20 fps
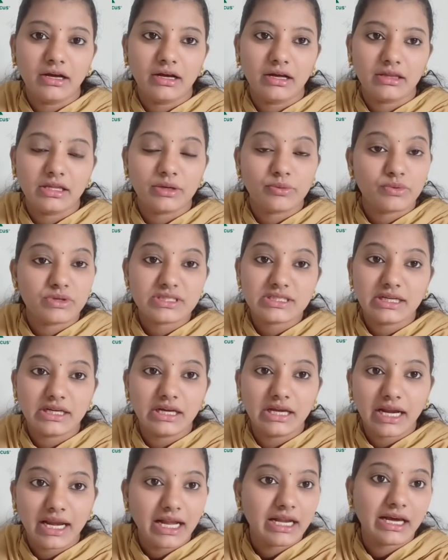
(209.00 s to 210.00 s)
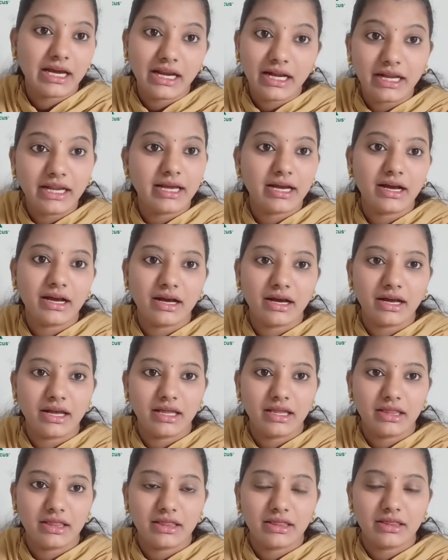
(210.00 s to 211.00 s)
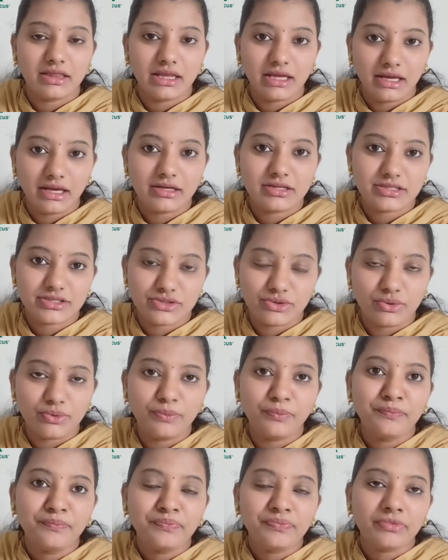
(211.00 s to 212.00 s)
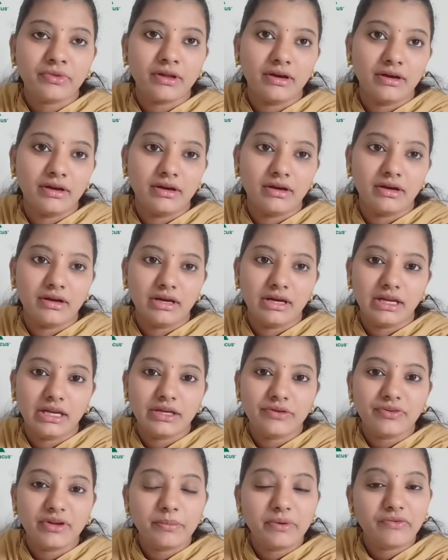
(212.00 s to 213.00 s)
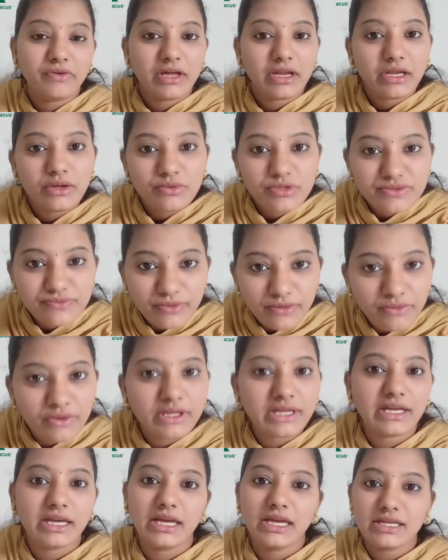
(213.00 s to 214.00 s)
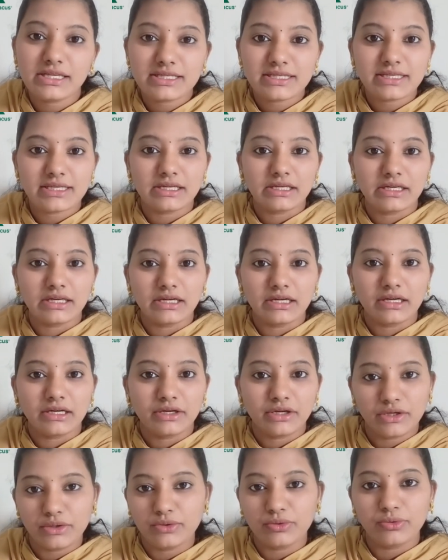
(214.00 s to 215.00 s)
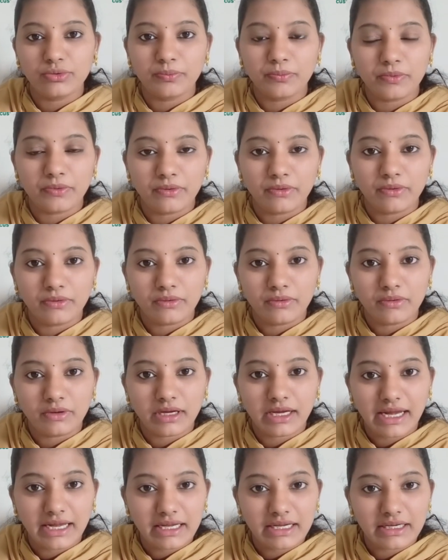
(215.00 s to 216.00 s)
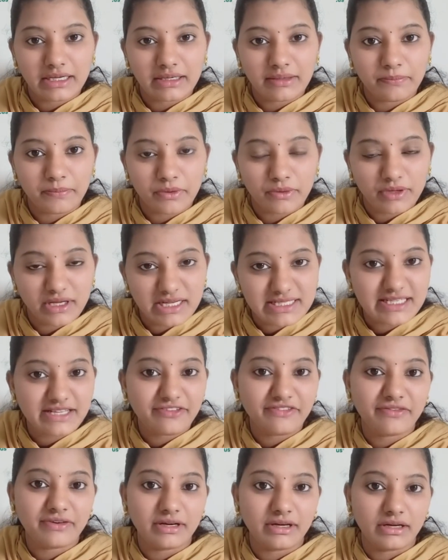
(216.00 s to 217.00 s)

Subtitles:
That was the great idea, I think so. It will be very useful for the kids to get a progressive